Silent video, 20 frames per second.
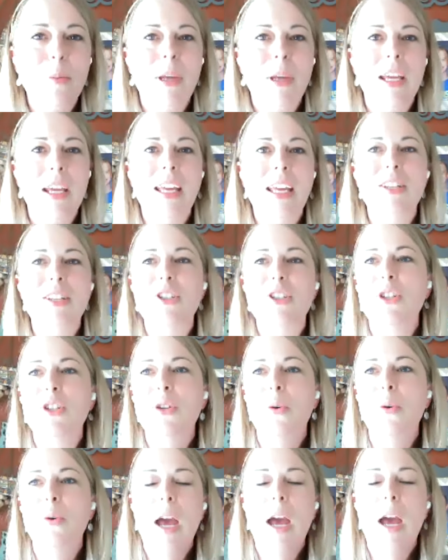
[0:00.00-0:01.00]
guys are big
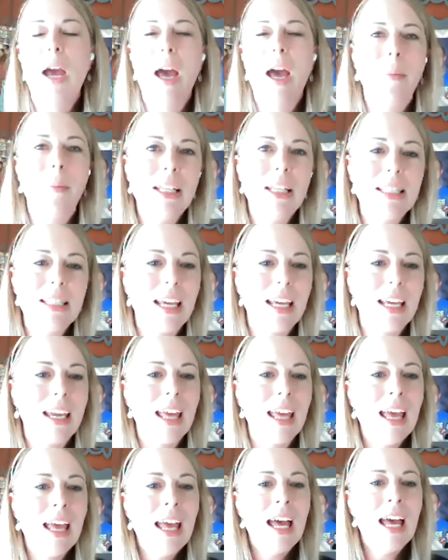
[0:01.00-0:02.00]
into habits, like
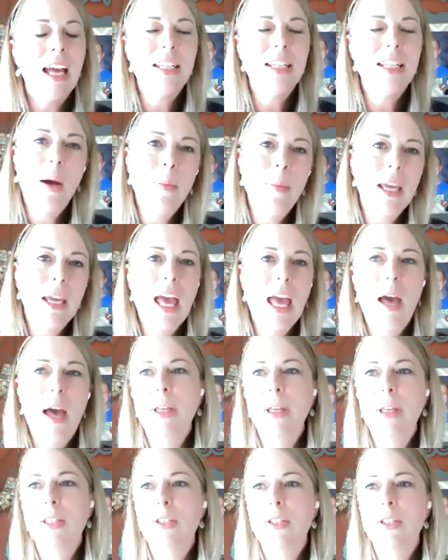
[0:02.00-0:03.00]
atomic
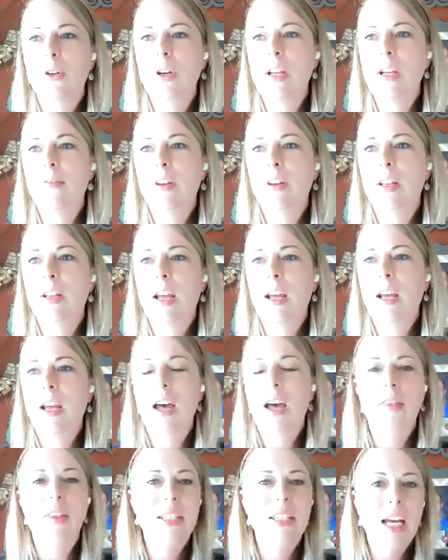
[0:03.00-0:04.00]
habits or even
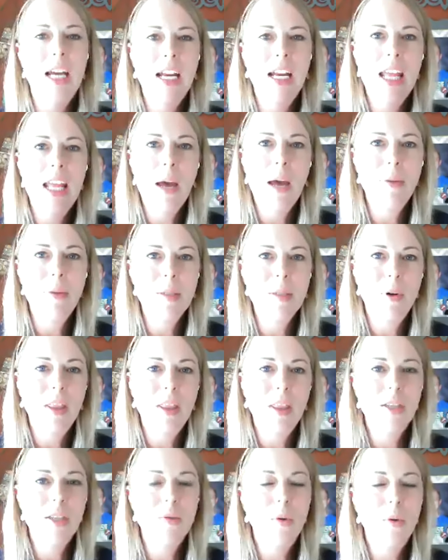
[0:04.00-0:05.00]
uh, the tiny habits book
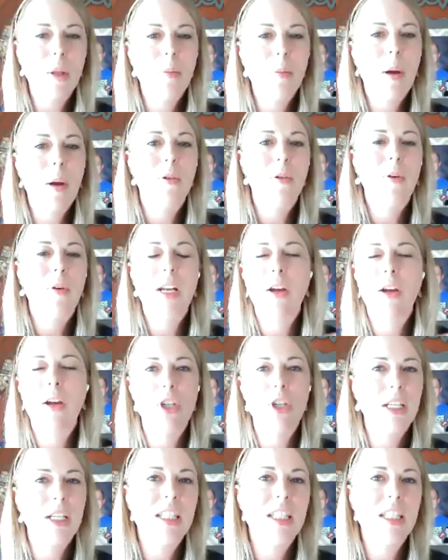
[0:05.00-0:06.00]
that's really popular right
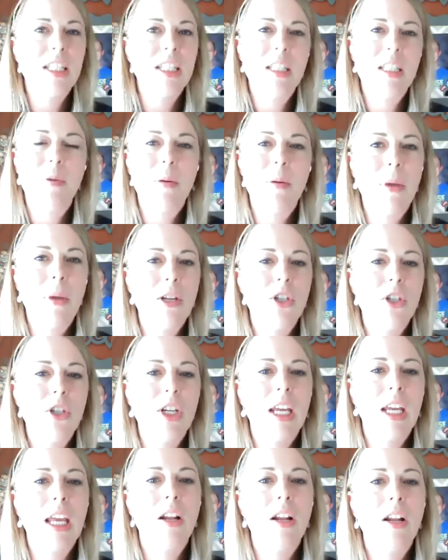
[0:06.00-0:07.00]
now, Jason's been mentioning
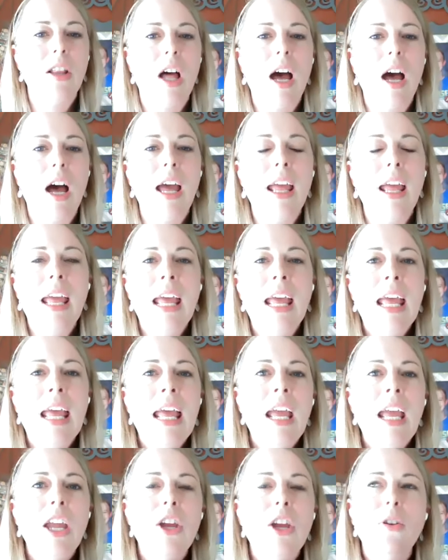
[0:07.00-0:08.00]
it a lot.
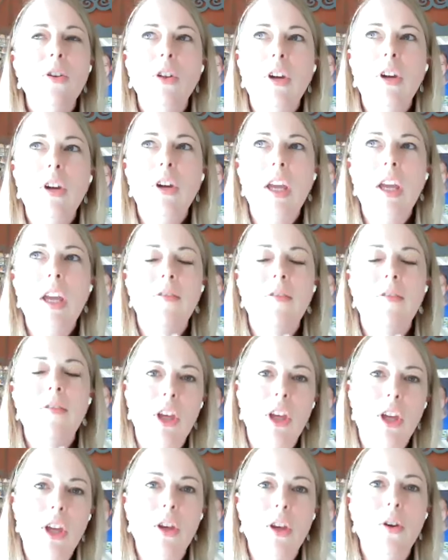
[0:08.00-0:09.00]
You're looking for the
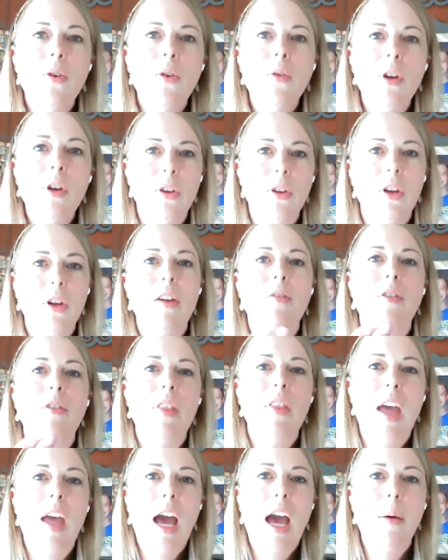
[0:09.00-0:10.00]
cue, you're looking for
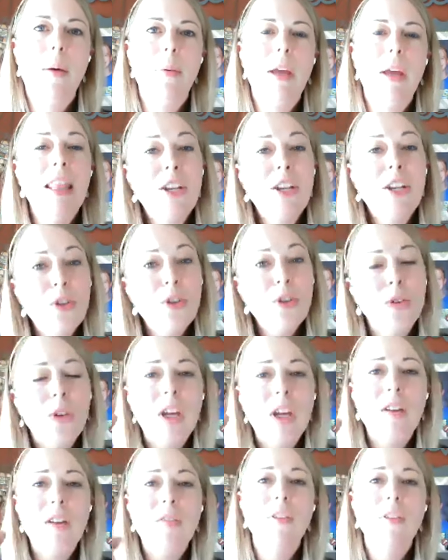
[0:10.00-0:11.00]
the habit, and then you're
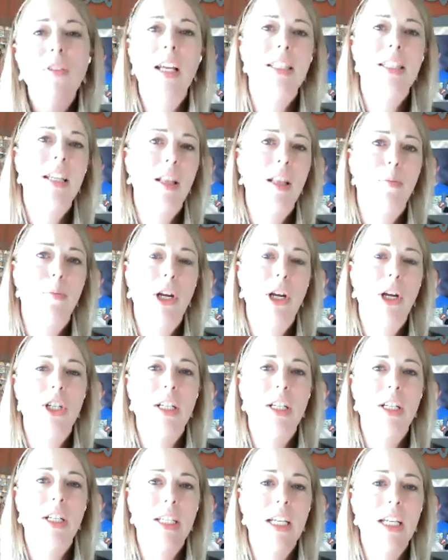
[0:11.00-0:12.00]
looking for that
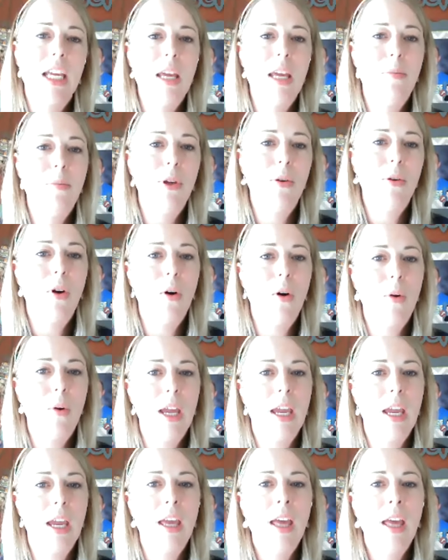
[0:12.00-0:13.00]
celebration to keep you
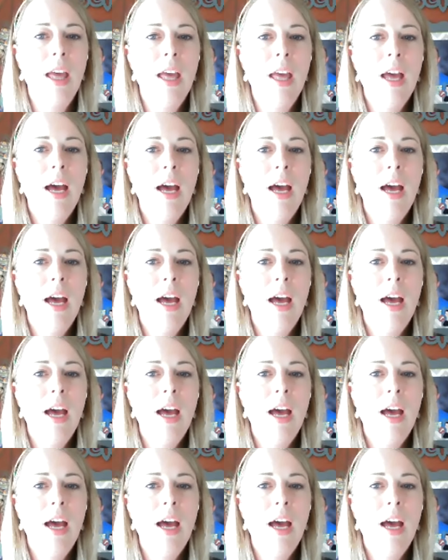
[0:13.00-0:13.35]
going.